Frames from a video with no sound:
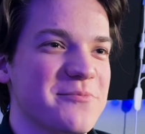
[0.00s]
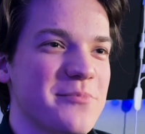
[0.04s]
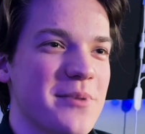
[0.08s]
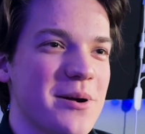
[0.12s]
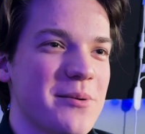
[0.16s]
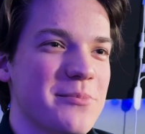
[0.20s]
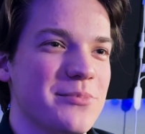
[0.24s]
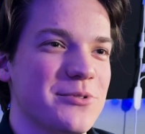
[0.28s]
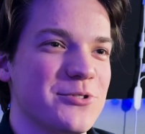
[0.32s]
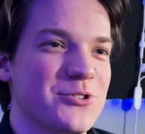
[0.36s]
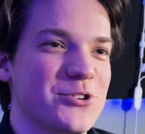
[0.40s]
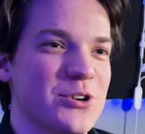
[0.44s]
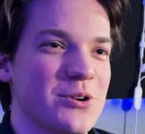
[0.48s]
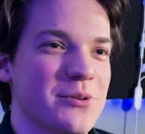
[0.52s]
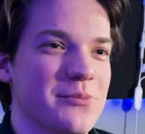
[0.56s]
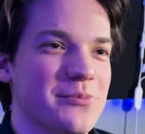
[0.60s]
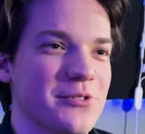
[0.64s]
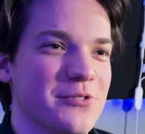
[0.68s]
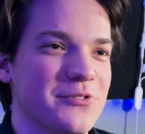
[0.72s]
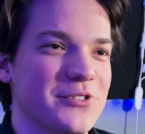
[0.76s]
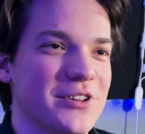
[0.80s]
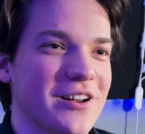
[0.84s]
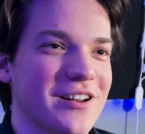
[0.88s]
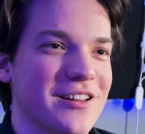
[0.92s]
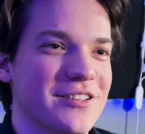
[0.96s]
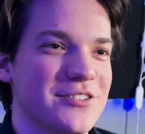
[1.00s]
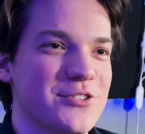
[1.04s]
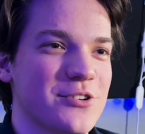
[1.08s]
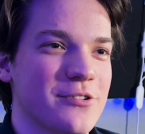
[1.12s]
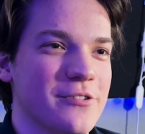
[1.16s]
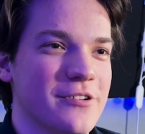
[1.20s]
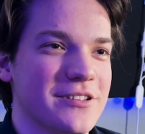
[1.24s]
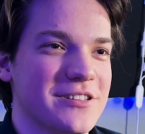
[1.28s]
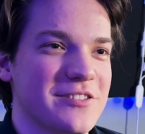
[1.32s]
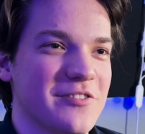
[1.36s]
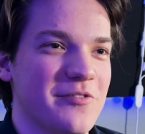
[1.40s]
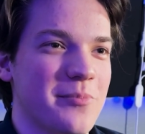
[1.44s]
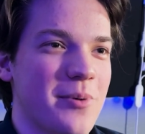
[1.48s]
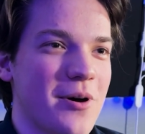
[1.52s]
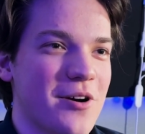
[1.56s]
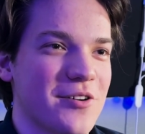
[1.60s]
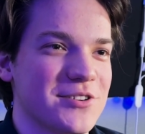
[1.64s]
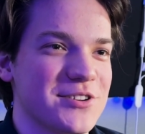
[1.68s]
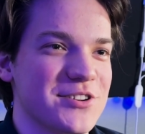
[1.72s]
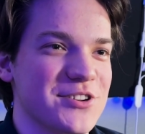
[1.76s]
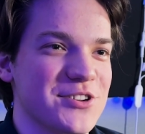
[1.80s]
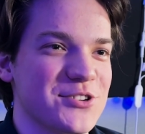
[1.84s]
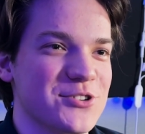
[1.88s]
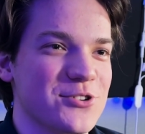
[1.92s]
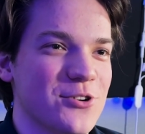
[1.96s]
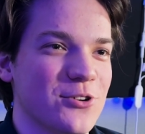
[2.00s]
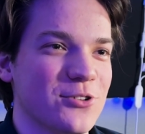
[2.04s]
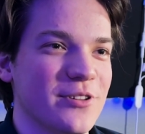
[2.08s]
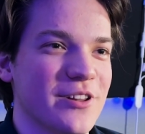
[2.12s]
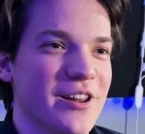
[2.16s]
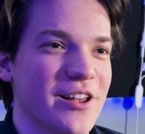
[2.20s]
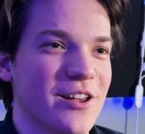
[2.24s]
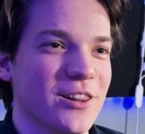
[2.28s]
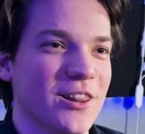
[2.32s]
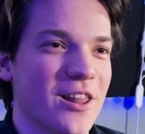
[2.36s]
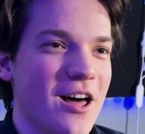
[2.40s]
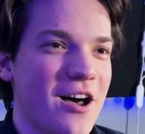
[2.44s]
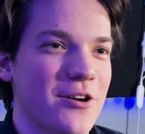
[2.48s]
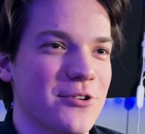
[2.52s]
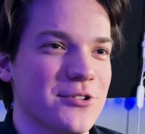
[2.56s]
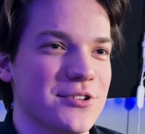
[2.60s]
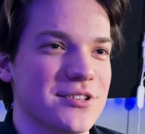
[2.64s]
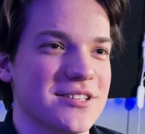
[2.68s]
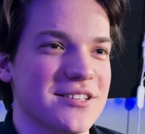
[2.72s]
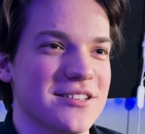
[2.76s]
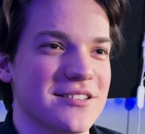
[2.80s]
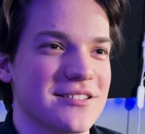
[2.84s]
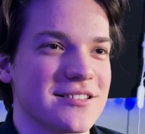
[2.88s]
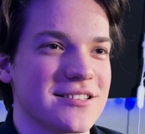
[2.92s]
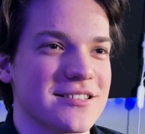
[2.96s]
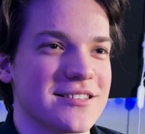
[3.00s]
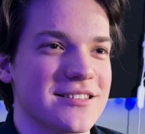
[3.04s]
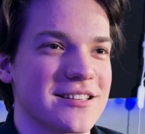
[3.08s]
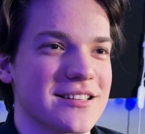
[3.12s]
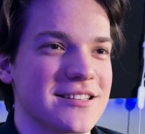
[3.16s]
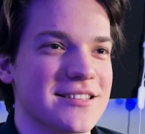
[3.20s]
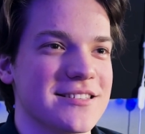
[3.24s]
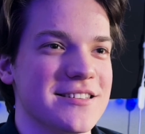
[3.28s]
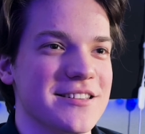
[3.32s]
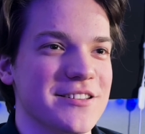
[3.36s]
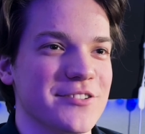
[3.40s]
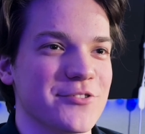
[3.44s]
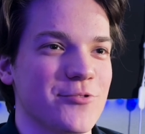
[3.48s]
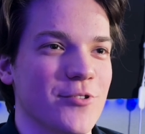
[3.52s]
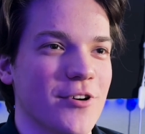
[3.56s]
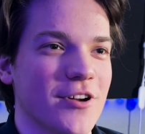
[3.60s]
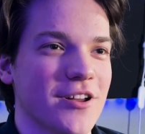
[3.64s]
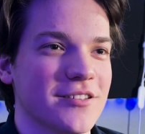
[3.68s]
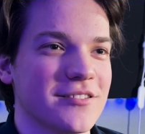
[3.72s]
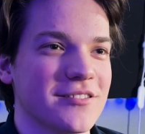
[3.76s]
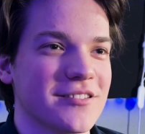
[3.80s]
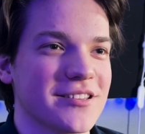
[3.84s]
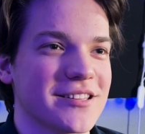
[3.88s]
membership of the Conservative Party is only allowed since 16, right?